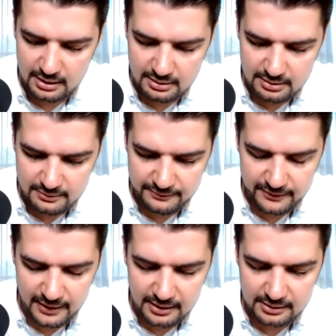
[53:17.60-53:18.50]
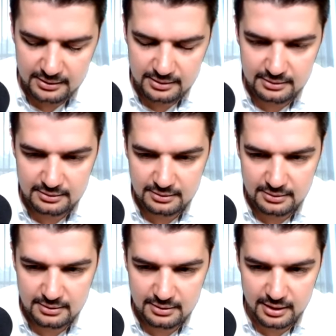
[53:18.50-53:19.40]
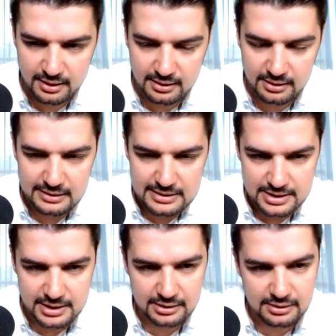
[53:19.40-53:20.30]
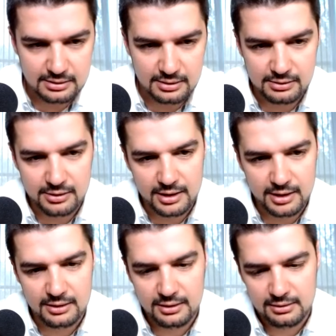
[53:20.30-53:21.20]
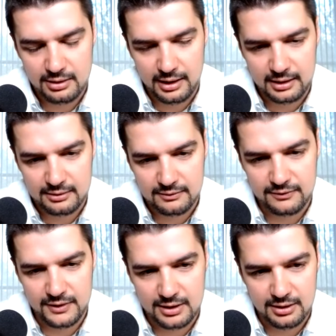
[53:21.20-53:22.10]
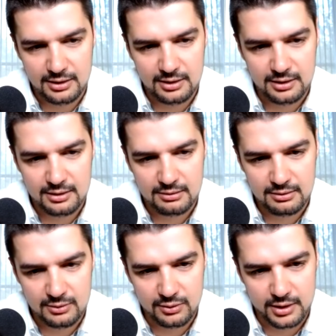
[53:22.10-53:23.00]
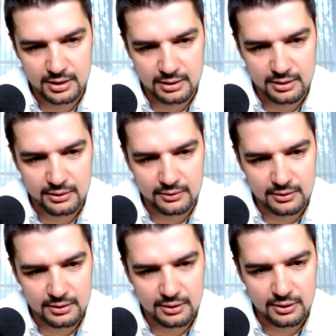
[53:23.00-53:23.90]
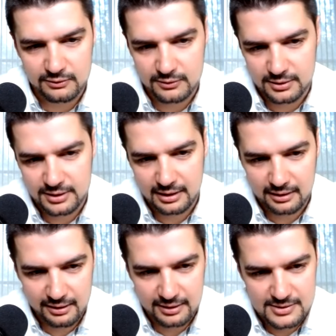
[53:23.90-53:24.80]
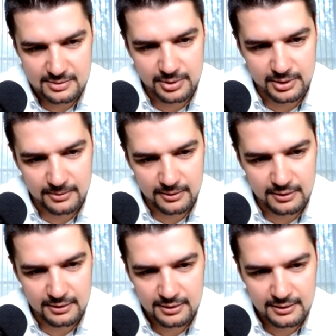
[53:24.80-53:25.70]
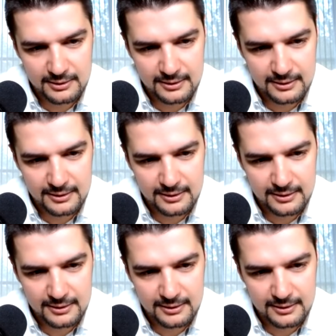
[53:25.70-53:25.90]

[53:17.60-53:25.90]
it felt like legit real at VCon, where there were over 10,000 people.